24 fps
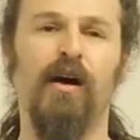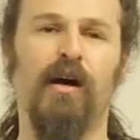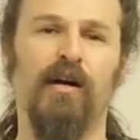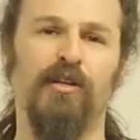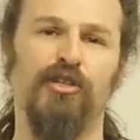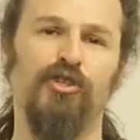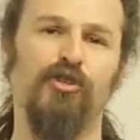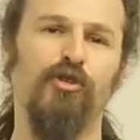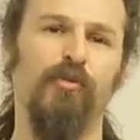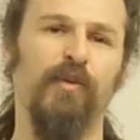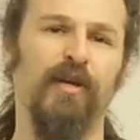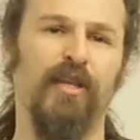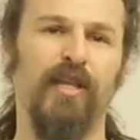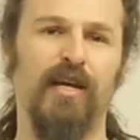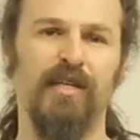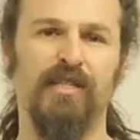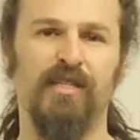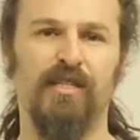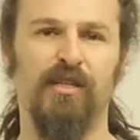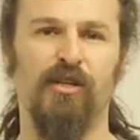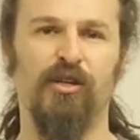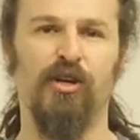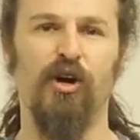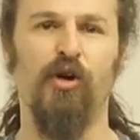Assuming that's
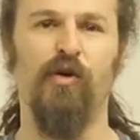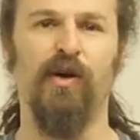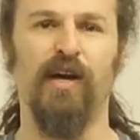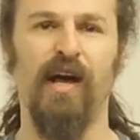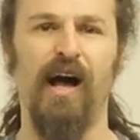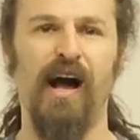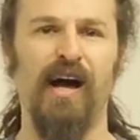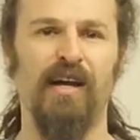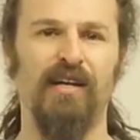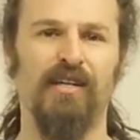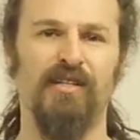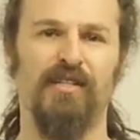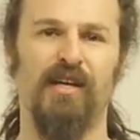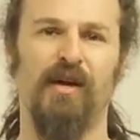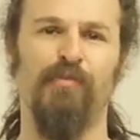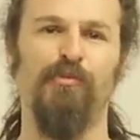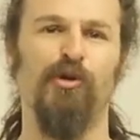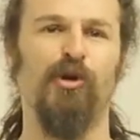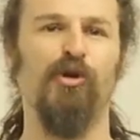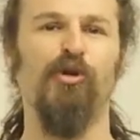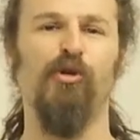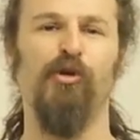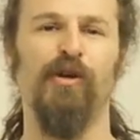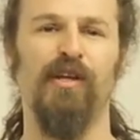still going on, because I'm
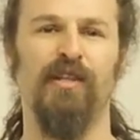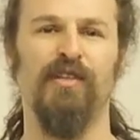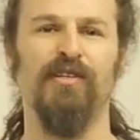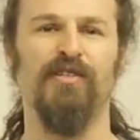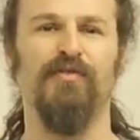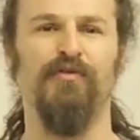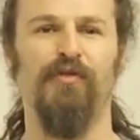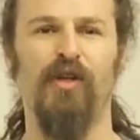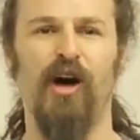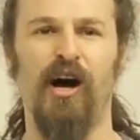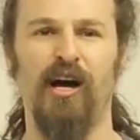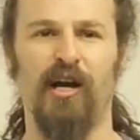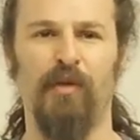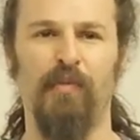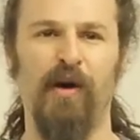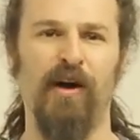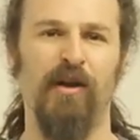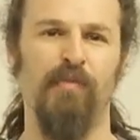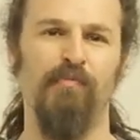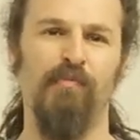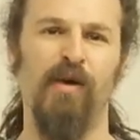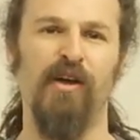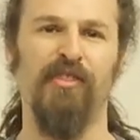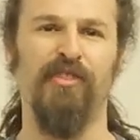recording this vlog about
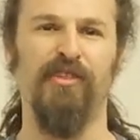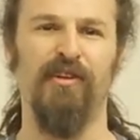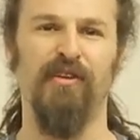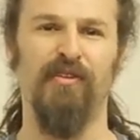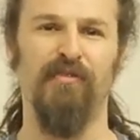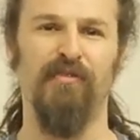a month in